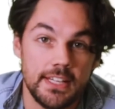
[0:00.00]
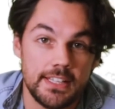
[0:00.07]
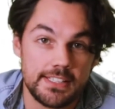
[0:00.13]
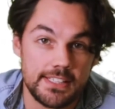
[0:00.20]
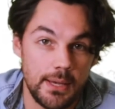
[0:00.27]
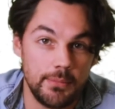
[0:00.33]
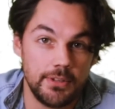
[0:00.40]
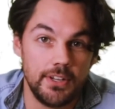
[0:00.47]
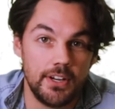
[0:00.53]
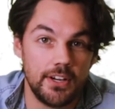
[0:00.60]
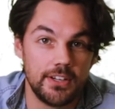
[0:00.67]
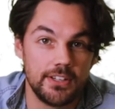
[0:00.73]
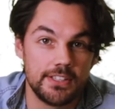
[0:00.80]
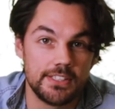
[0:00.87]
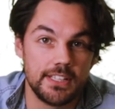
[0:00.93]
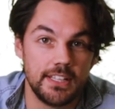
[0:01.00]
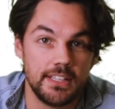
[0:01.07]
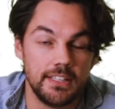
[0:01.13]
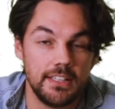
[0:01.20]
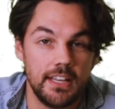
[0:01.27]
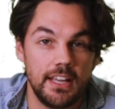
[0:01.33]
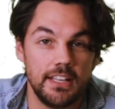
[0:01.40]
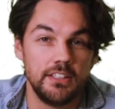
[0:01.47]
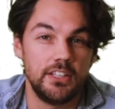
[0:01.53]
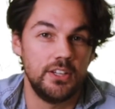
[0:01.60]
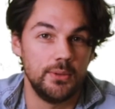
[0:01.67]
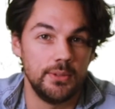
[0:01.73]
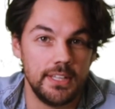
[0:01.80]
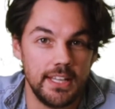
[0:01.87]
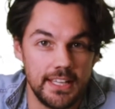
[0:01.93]
seminars and
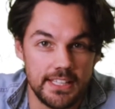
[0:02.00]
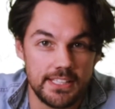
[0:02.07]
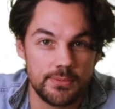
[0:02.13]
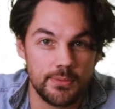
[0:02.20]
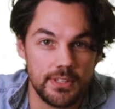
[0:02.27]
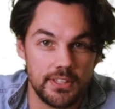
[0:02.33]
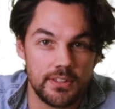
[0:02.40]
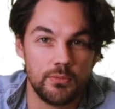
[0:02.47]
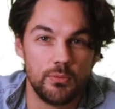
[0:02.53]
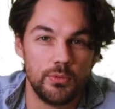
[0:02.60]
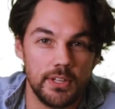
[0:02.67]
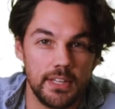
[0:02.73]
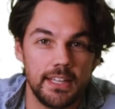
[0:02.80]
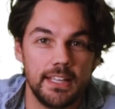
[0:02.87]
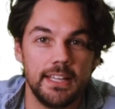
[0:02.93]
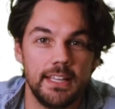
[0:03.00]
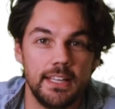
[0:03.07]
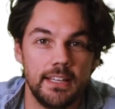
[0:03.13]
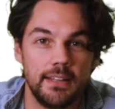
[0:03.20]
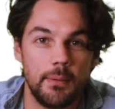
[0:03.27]
Q&As with really